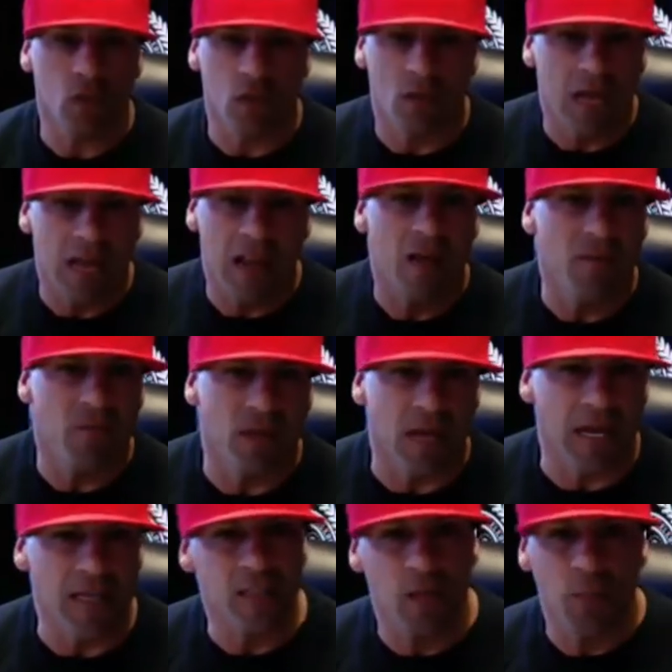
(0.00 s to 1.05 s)
I love you
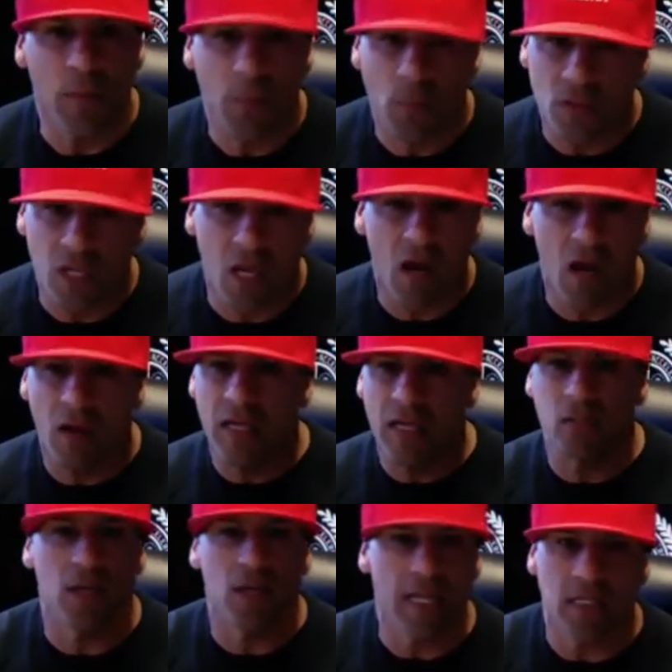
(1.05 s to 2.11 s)
guys. Some people say, oh, you guys
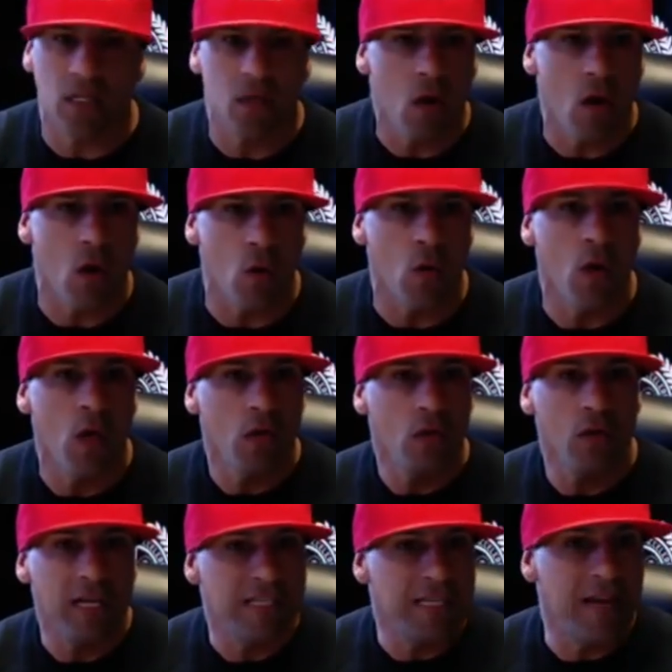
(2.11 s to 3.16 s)
are lazy. No, you
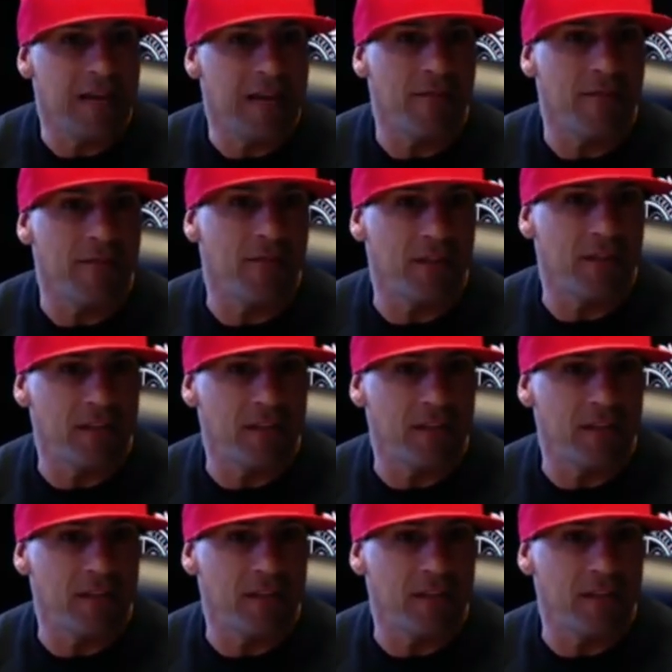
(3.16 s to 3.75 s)
guys have a,